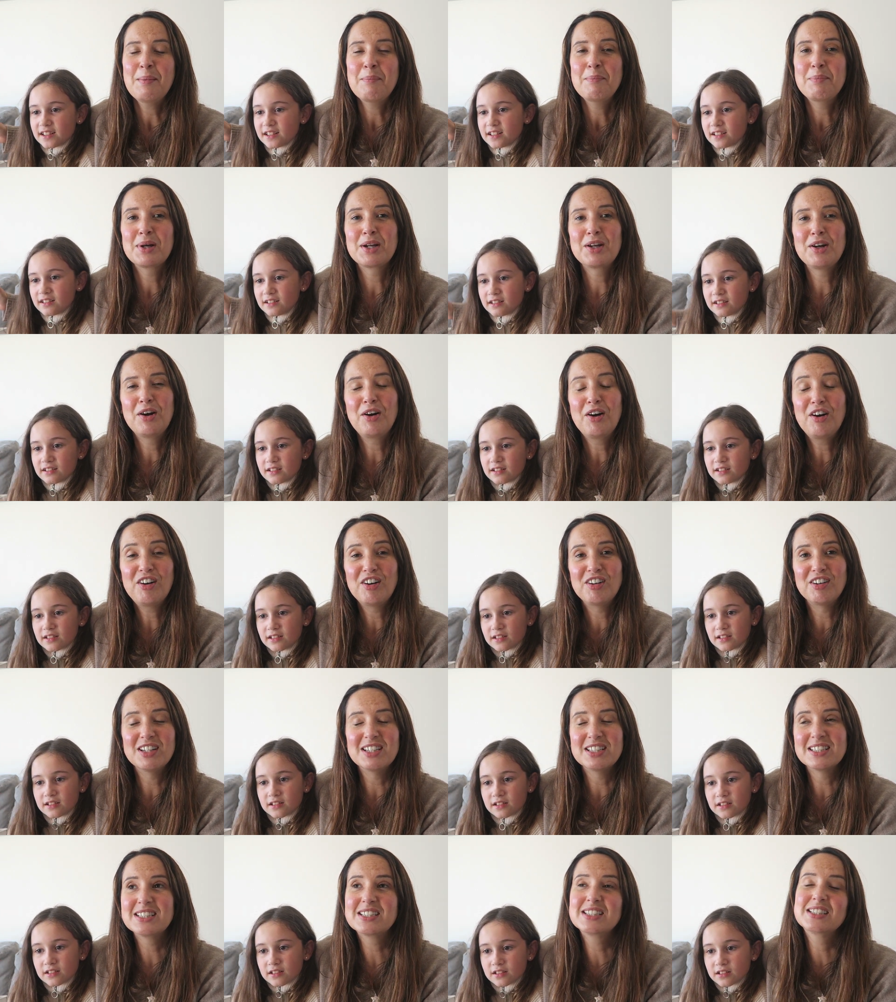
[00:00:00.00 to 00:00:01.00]

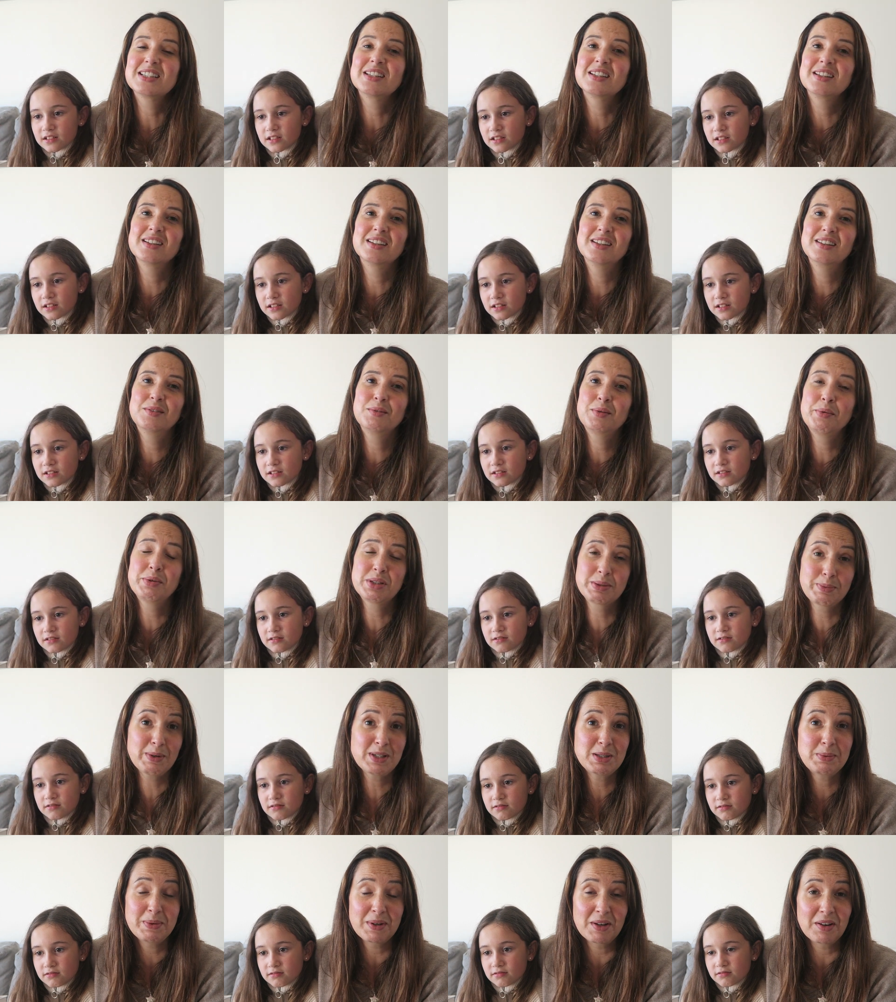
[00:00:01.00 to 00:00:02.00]
Speaker 1: because we were
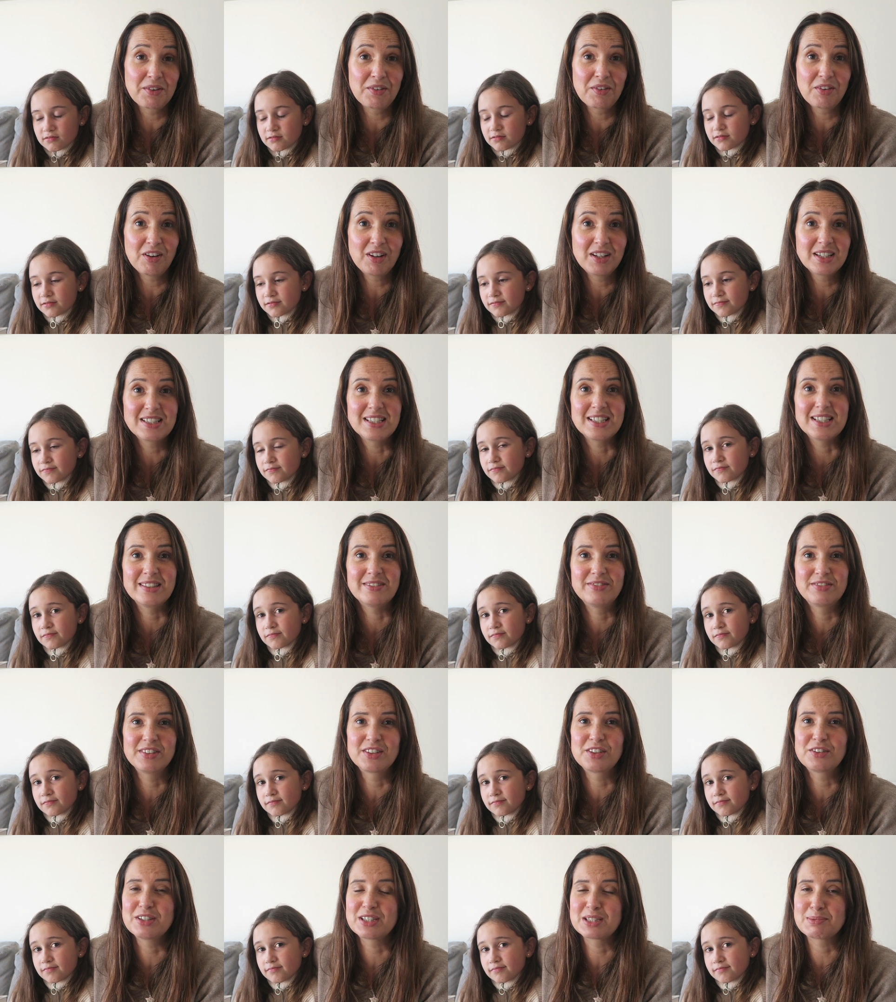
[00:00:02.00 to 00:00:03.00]
supposed to be going on holiday
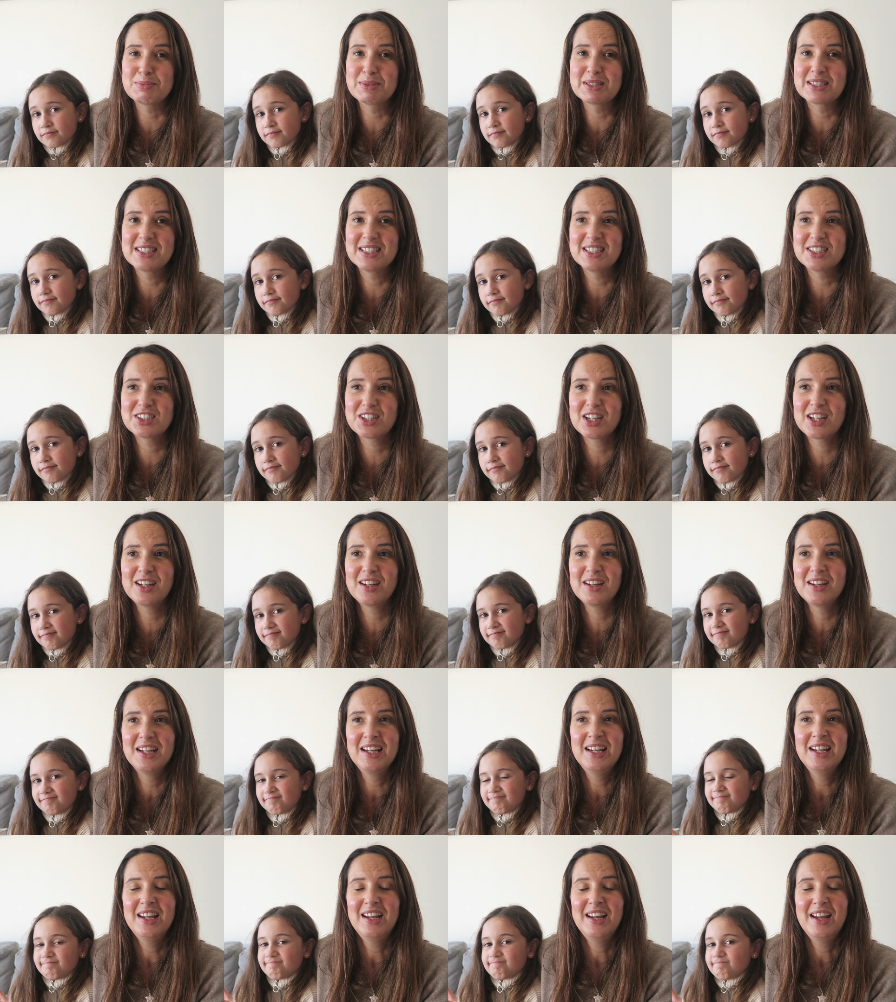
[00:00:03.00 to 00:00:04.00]
for Christmas this
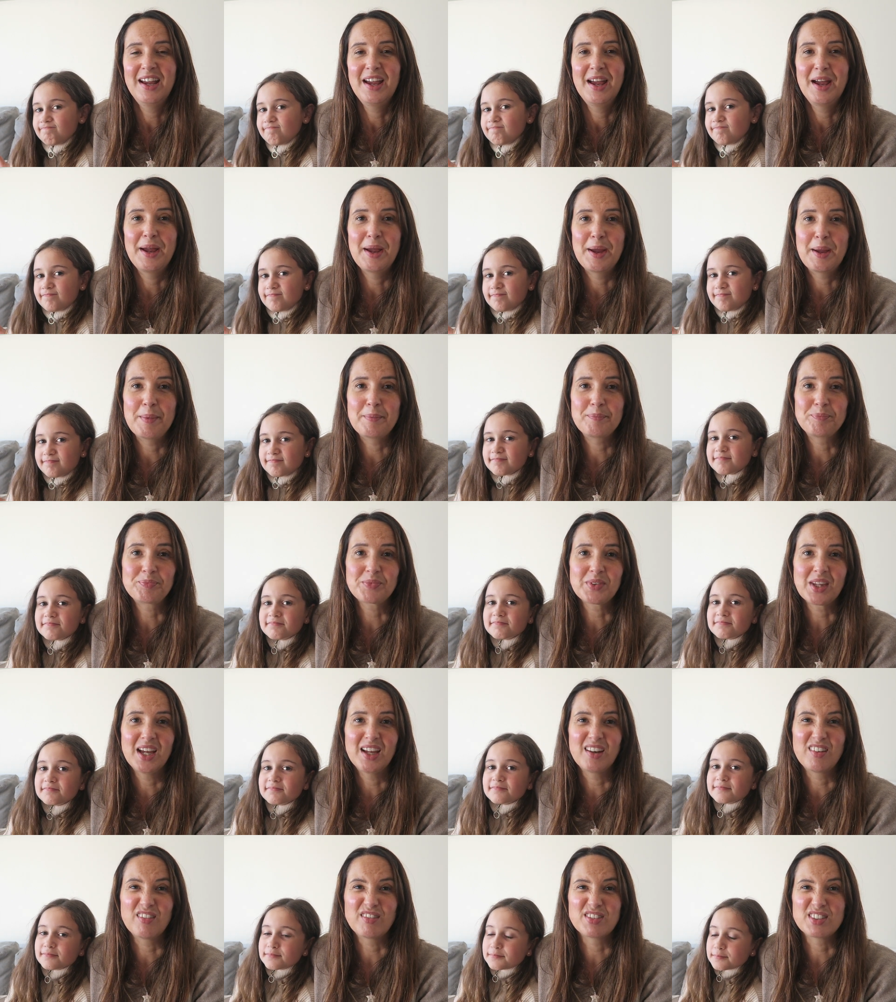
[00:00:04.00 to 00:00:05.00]
year and
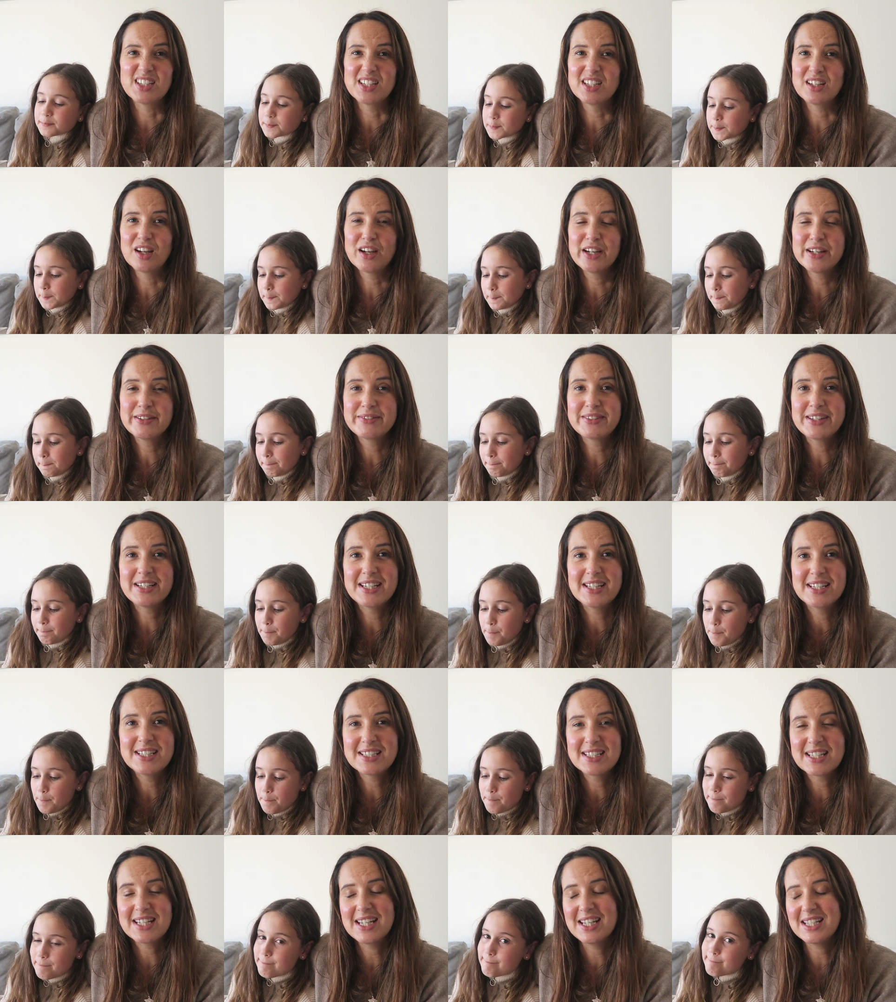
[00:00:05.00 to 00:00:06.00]
obviously
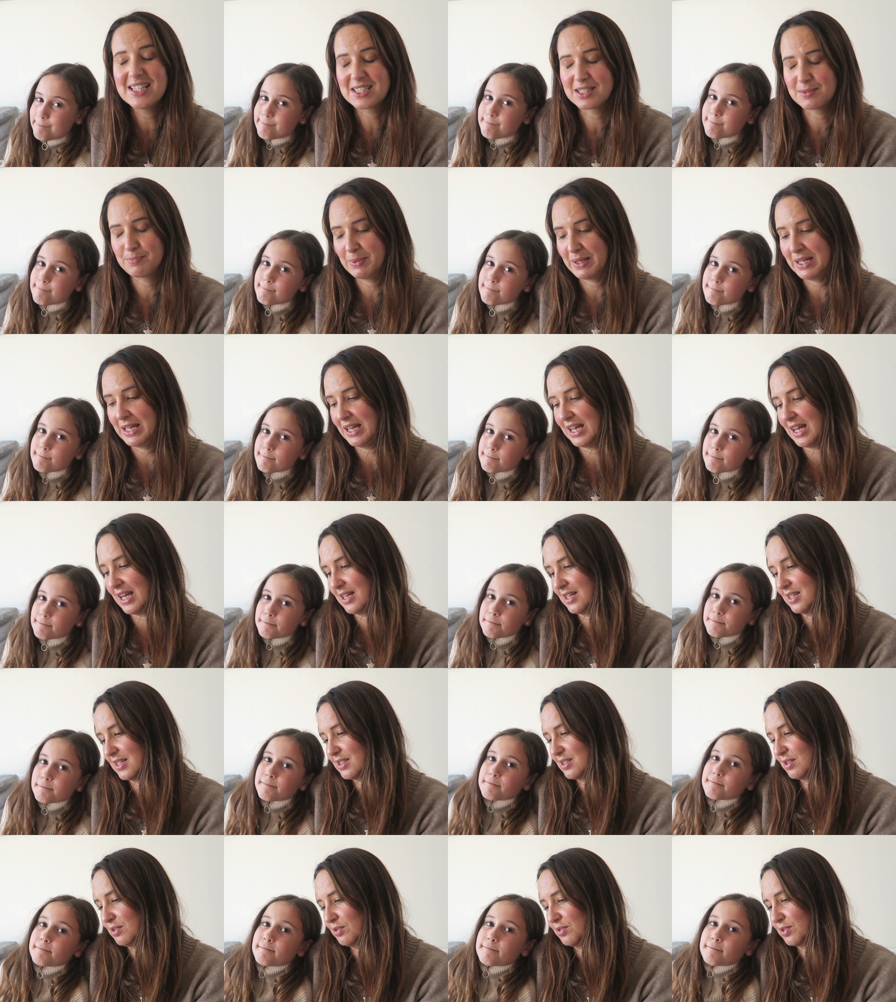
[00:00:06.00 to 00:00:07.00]
COVID, it's been
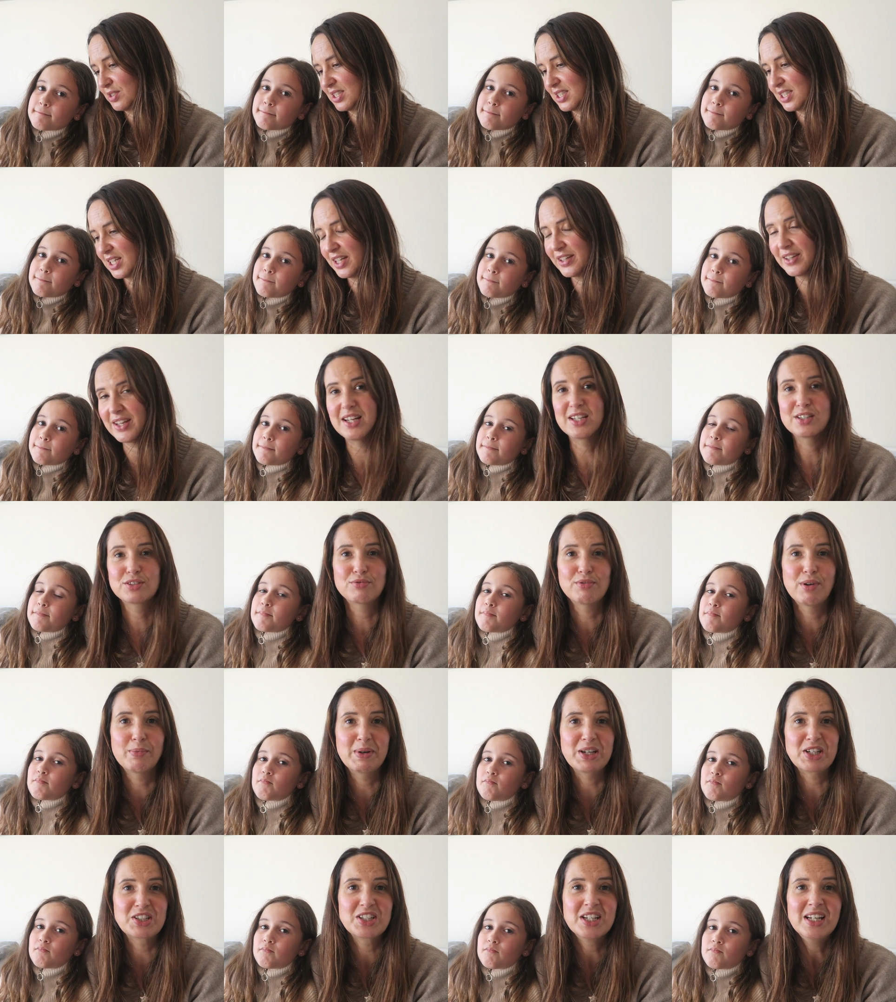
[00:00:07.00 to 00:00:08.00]
cancelled, so that's
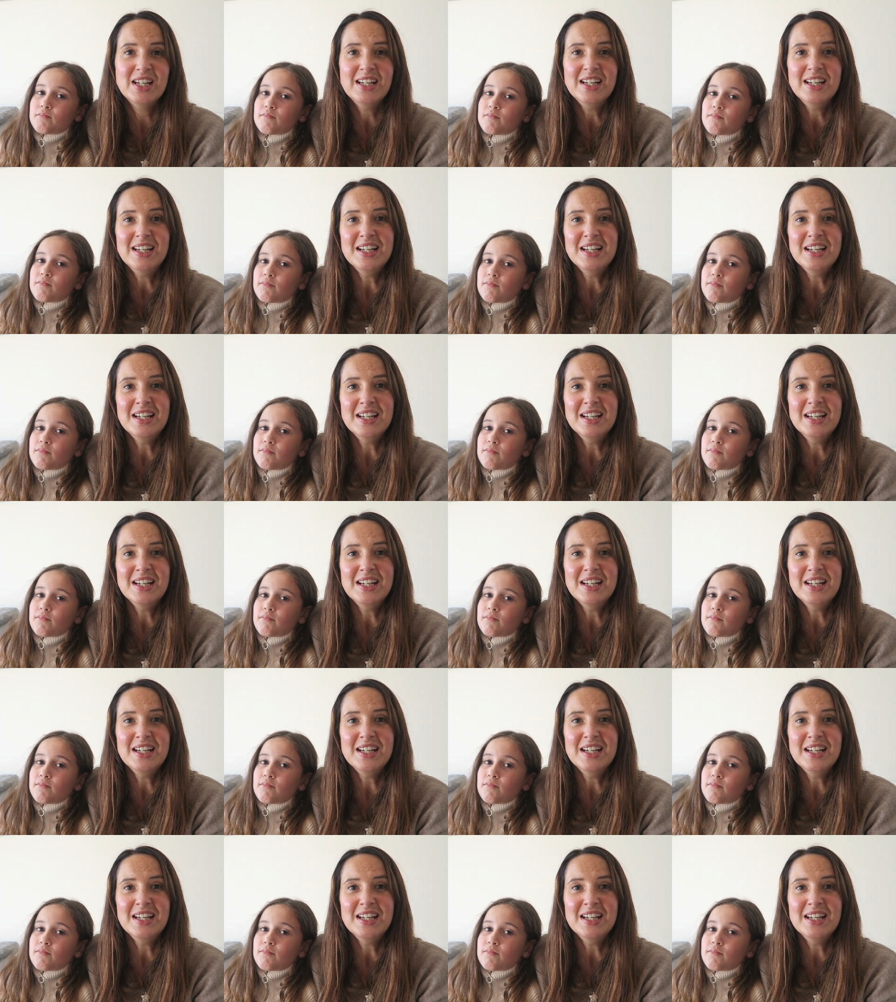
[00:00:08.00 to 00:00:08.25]
rubbish.